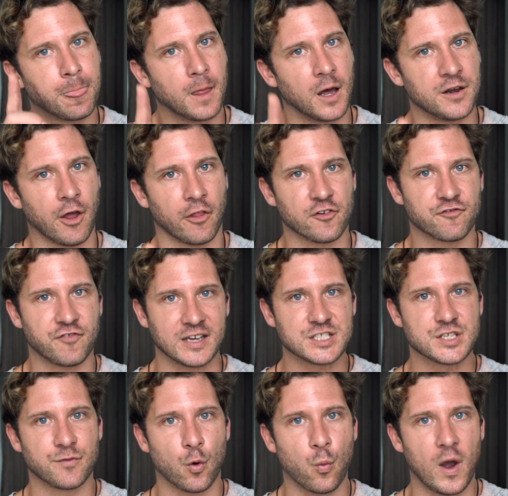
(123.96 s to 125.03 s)
Another phase
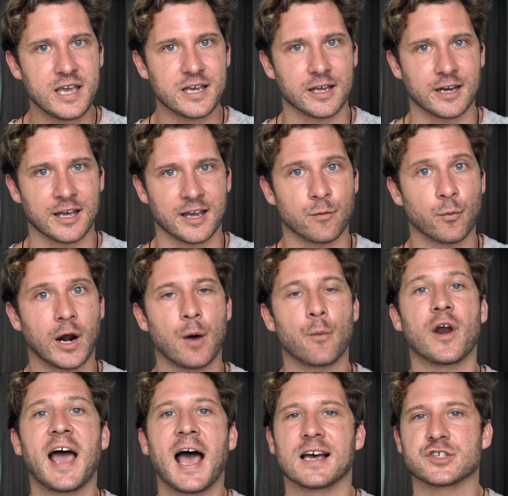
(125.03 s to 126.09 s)
of awakening, and what I
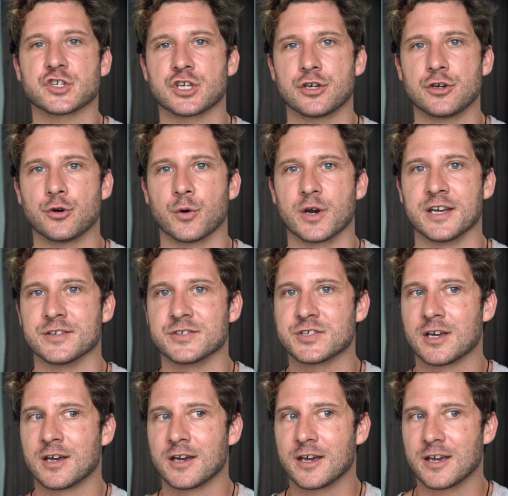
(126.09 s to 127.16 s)
want to ask you
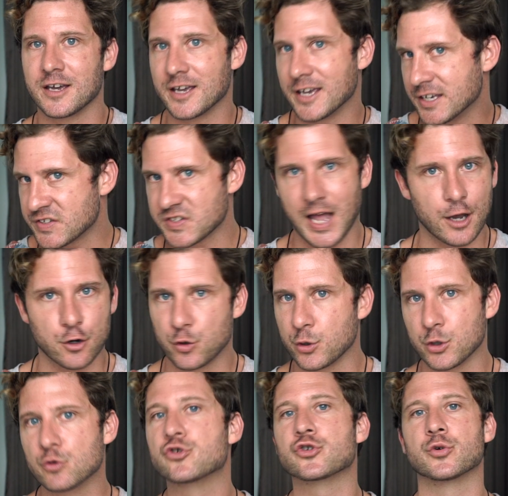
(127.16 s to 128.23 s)
is that who
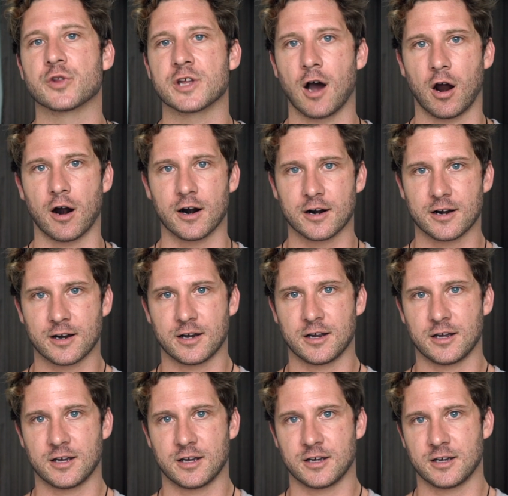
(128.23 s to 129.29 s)
you truly are?
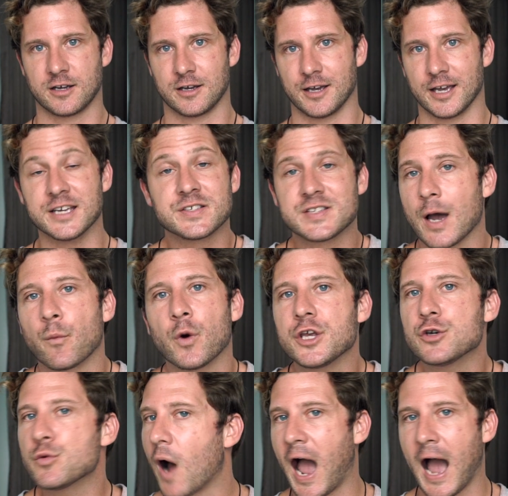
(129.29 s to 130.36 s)
Is that what
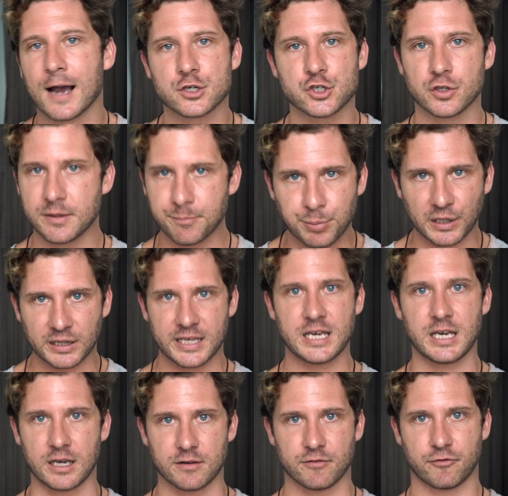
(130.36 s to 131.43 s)
you actually
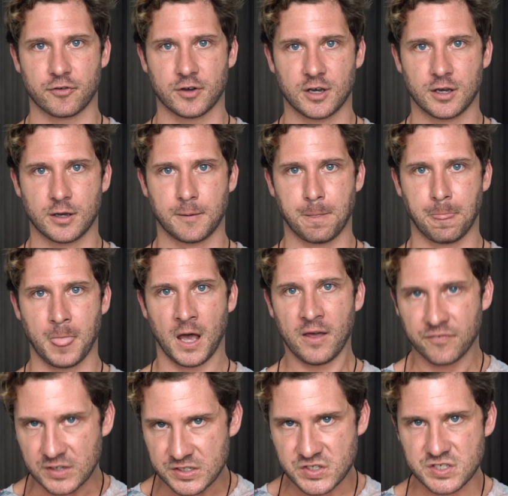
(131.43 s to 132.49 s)
believe?
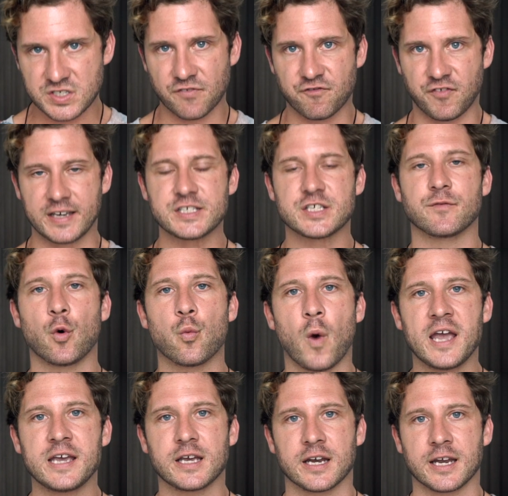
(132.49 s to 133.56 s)
This is a phase of
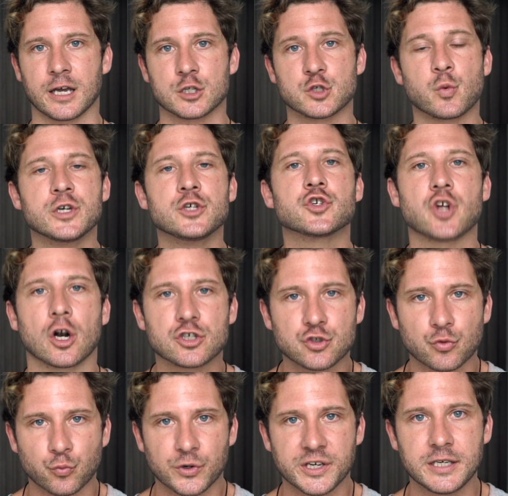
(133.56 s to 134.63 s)
awakening, is when you start
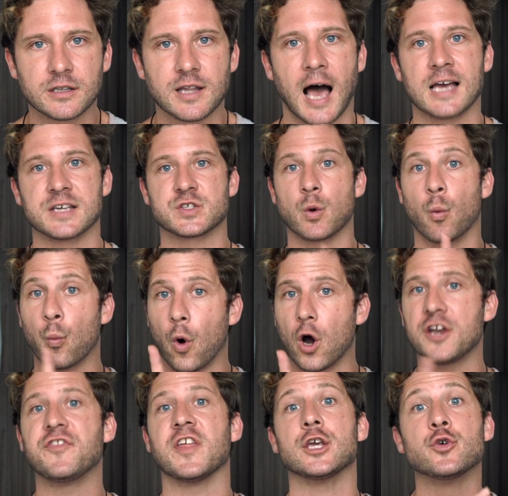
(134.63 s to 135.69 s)
to realize that
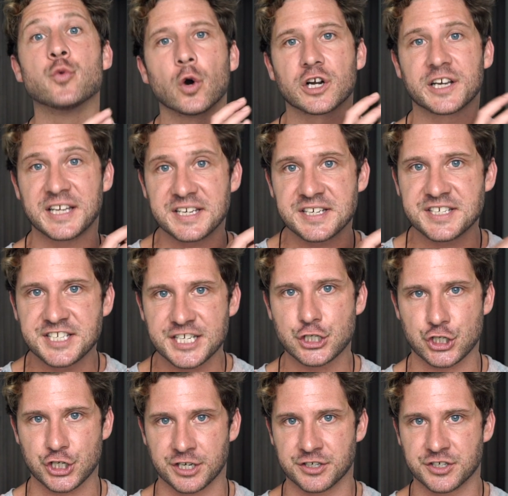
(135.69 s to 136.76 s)
one, that you are
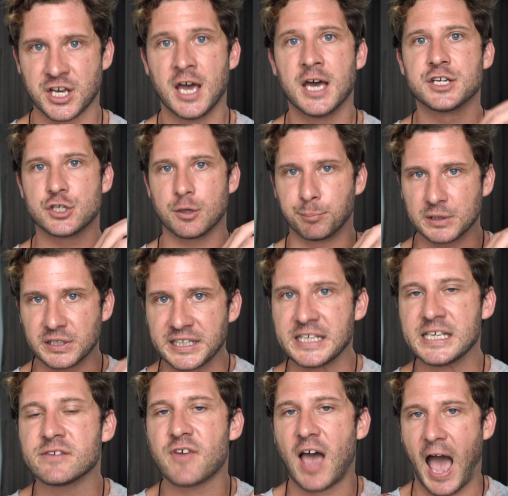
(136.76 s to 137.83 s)
conditioned to
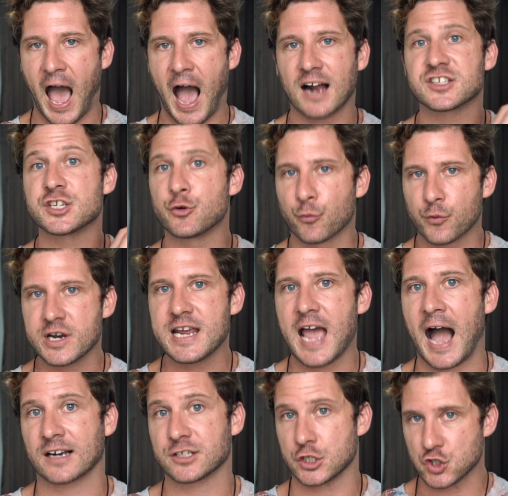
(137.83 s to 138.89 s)
believe, act, and
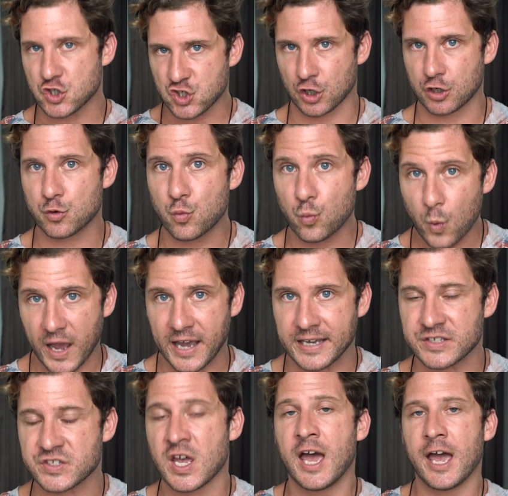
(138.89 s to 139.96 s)
react in certain
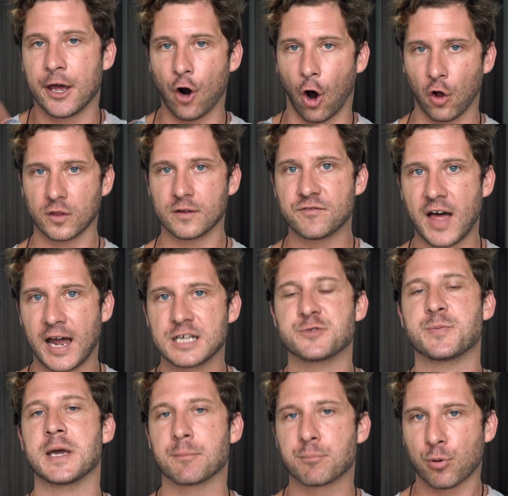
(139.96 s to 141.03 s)
ways, and all of that is
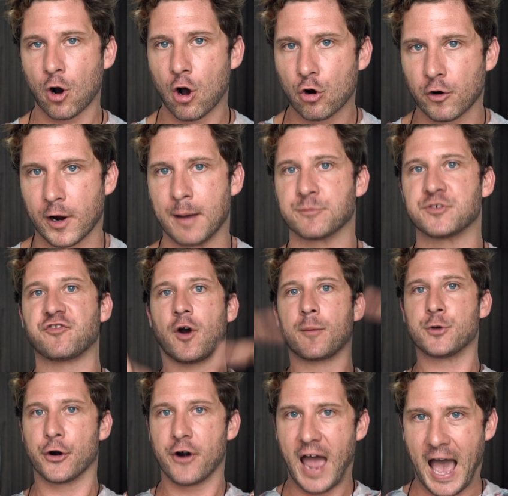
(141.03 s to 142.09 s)
being programmed from
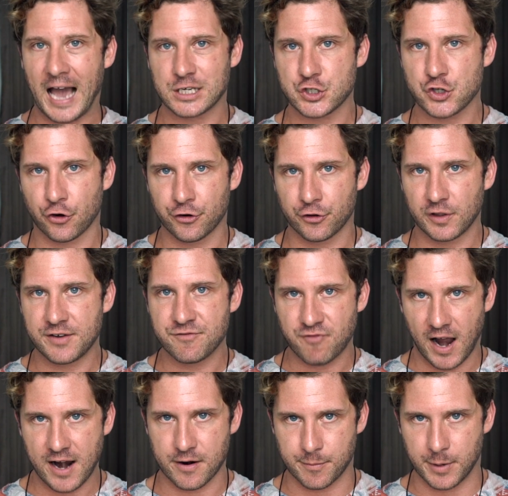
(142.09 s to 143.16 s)
your external
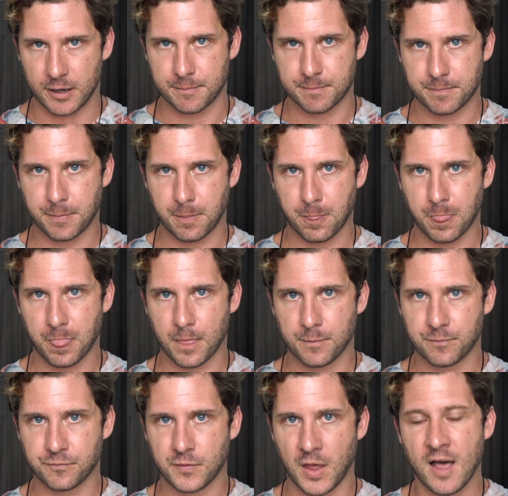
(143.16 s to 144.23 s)
environment.
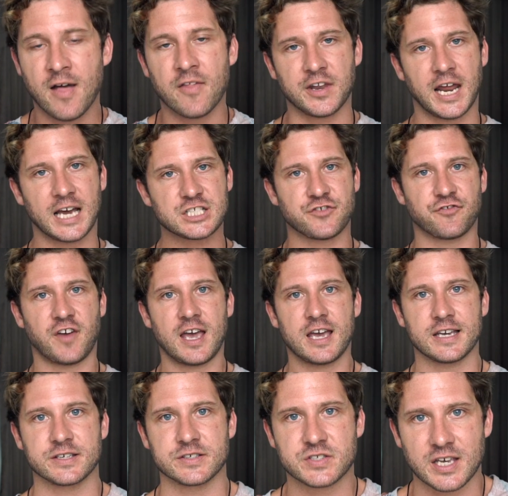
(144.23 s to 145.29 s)
The next
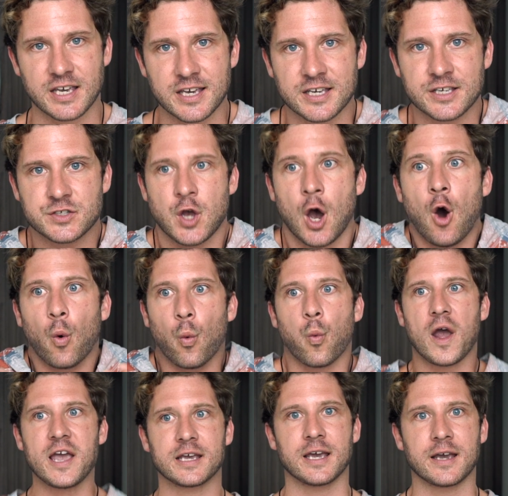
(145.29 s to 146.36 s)
phase is
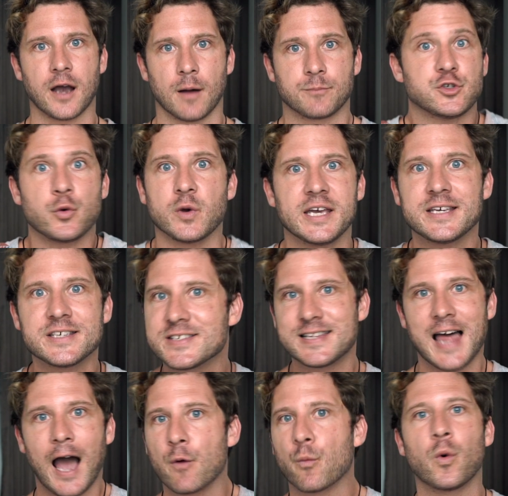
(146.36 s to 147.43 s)
waking up to, is
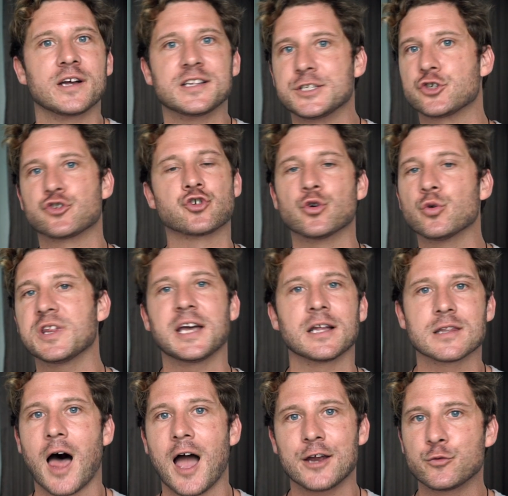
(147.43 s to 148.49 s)
that what is truly
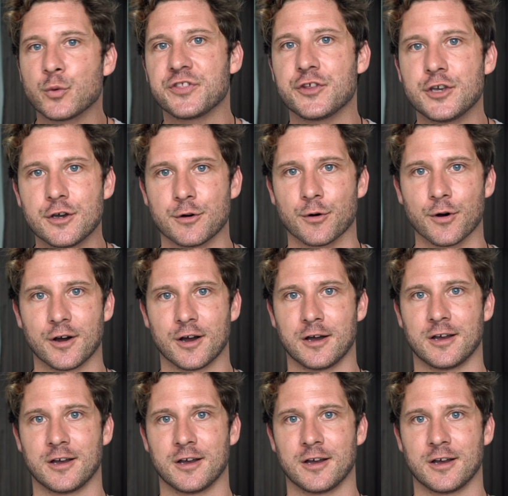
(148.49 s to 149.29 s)
aligned with you?